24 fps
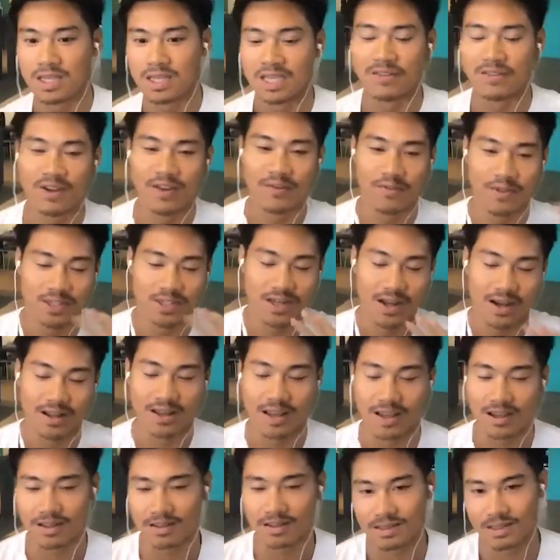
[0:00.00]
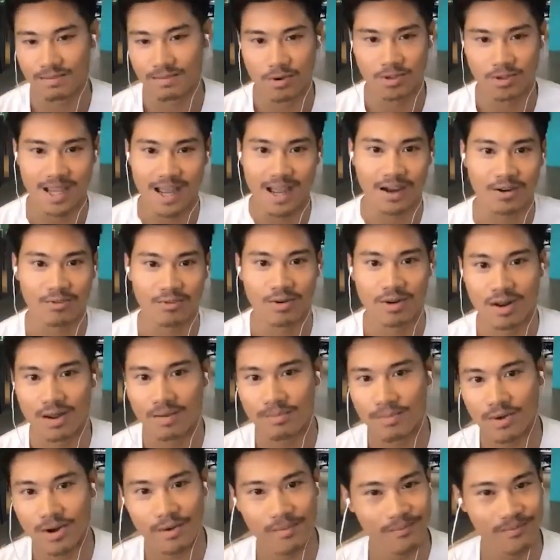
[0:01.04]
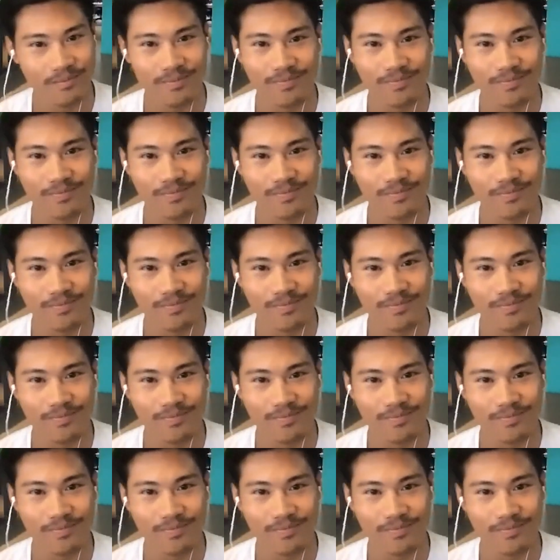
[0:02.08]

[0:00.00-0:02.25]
even if it's not like the most accurate number?